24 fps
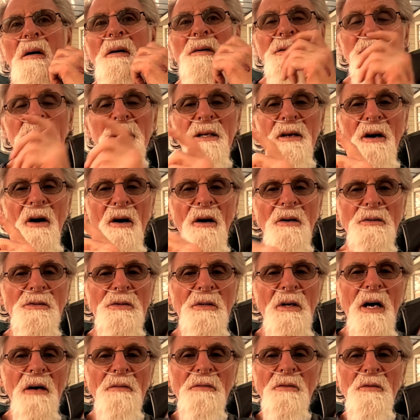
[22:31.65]
Now, you
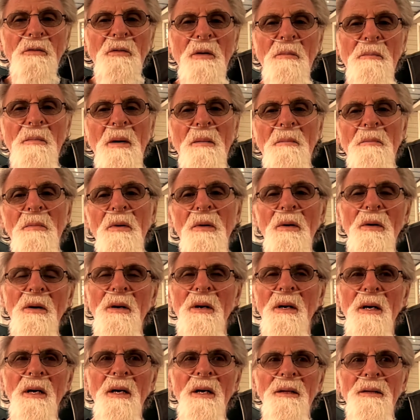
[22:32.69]
also have to remember
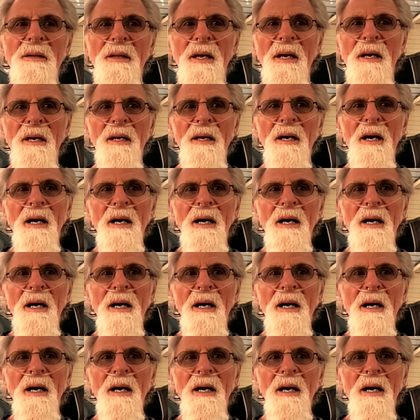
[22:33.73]
that